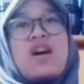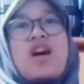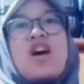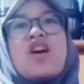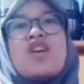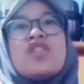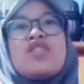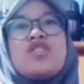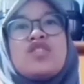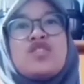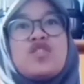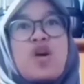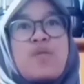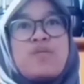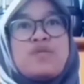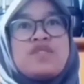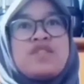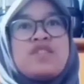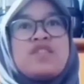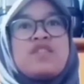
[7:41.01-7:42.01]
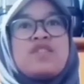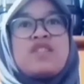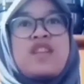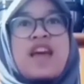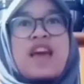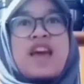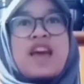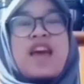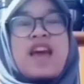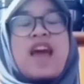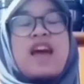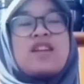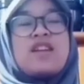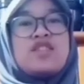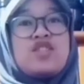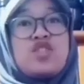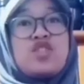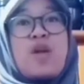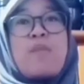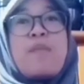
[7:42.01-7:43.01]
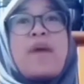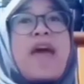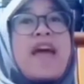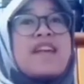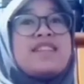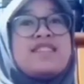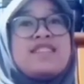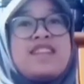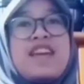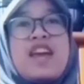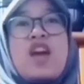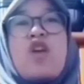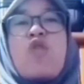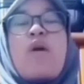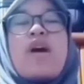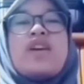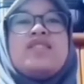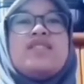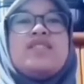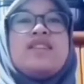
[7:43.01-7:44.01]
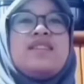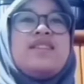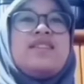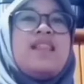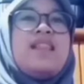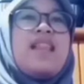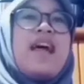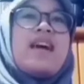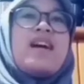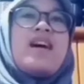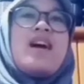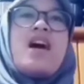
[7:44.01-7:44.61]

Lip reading: Stop asking questions like,